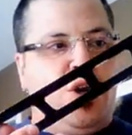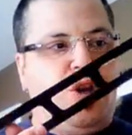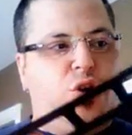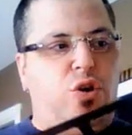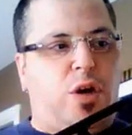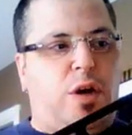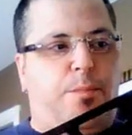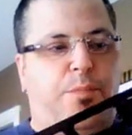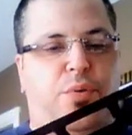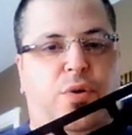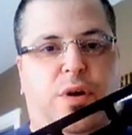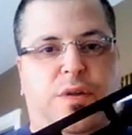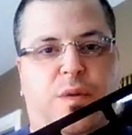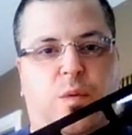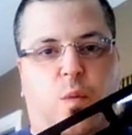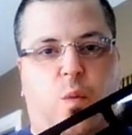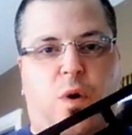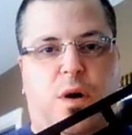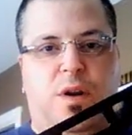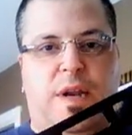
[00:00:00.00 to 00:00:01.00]
you could
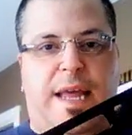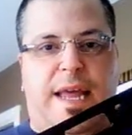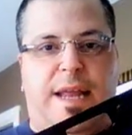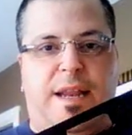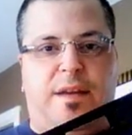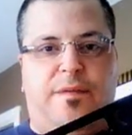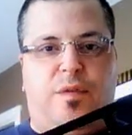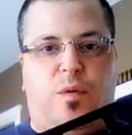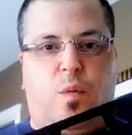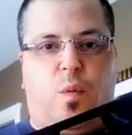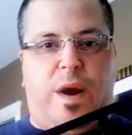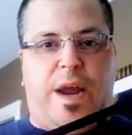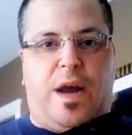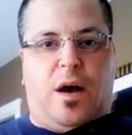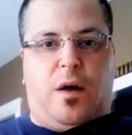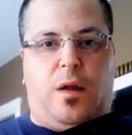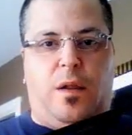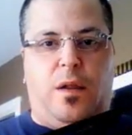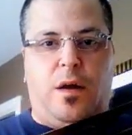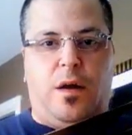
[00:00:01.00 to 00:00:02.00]
put one end of the
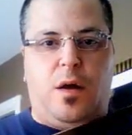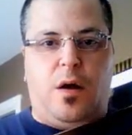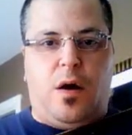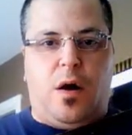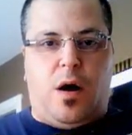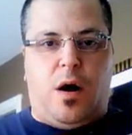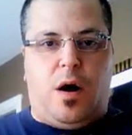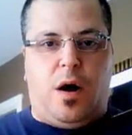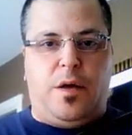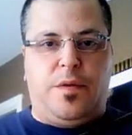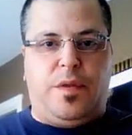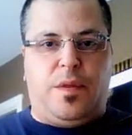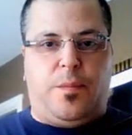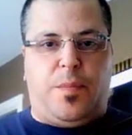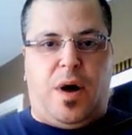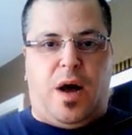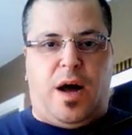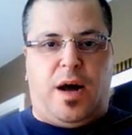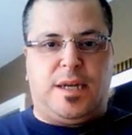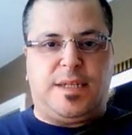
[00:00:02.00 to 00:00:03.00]
rail on the
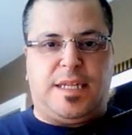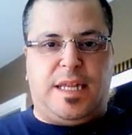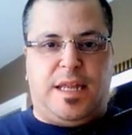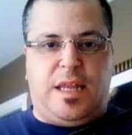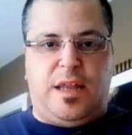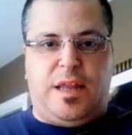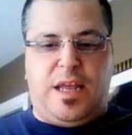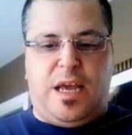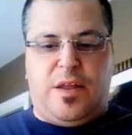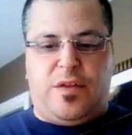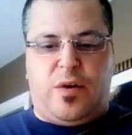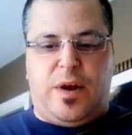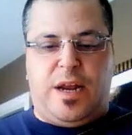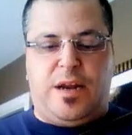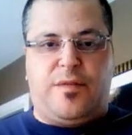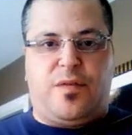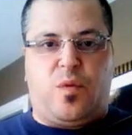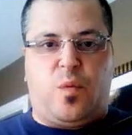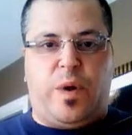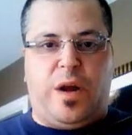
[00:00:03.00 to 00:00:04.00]
box and then the other
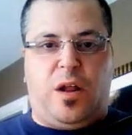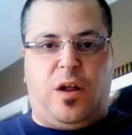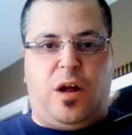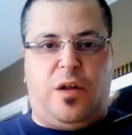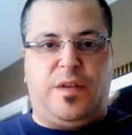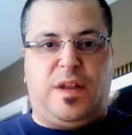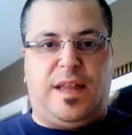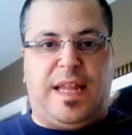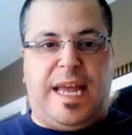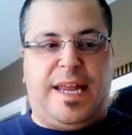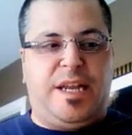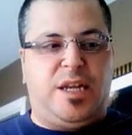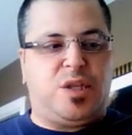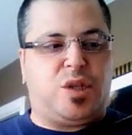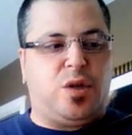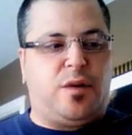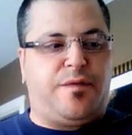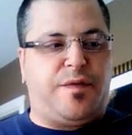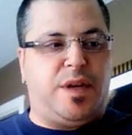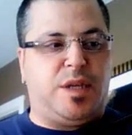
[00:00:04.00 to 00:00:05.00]
end of the rail on the landing
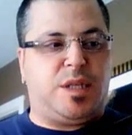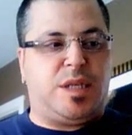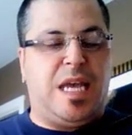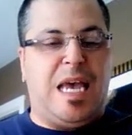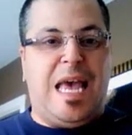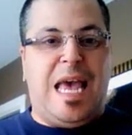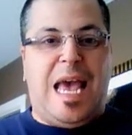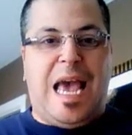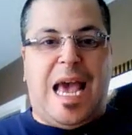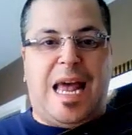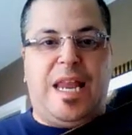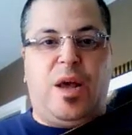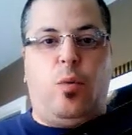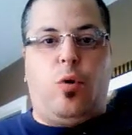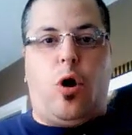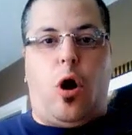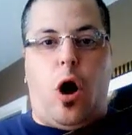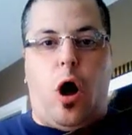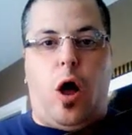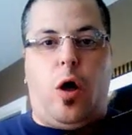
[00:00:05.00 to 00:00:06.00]
surface, and it
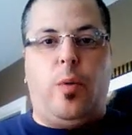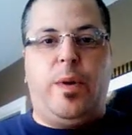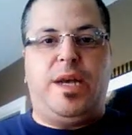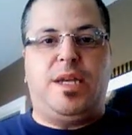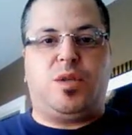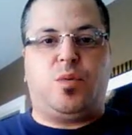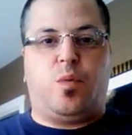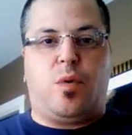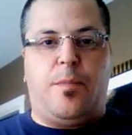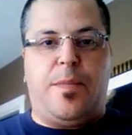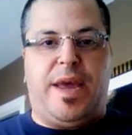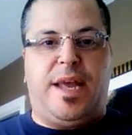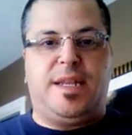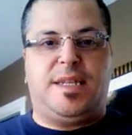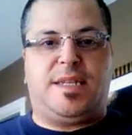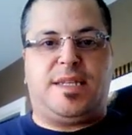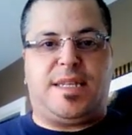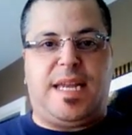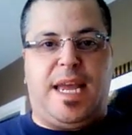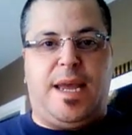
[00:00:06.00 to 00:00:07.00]
will always
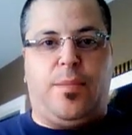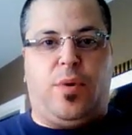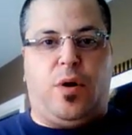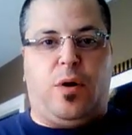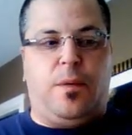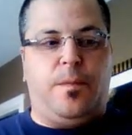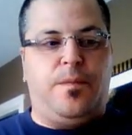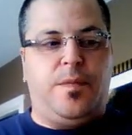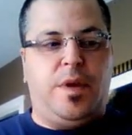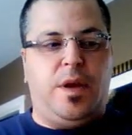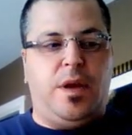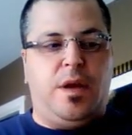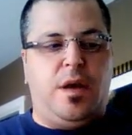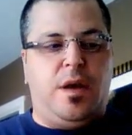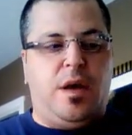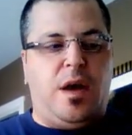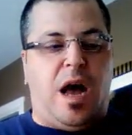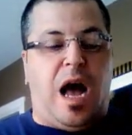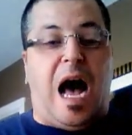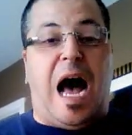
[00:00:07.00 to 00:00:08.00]
remain stable.
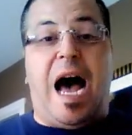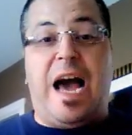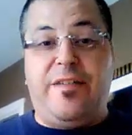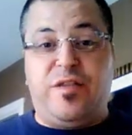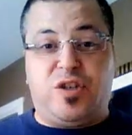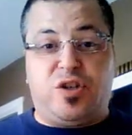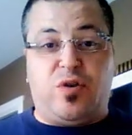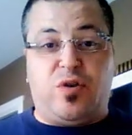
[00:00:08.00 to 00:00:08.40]
I've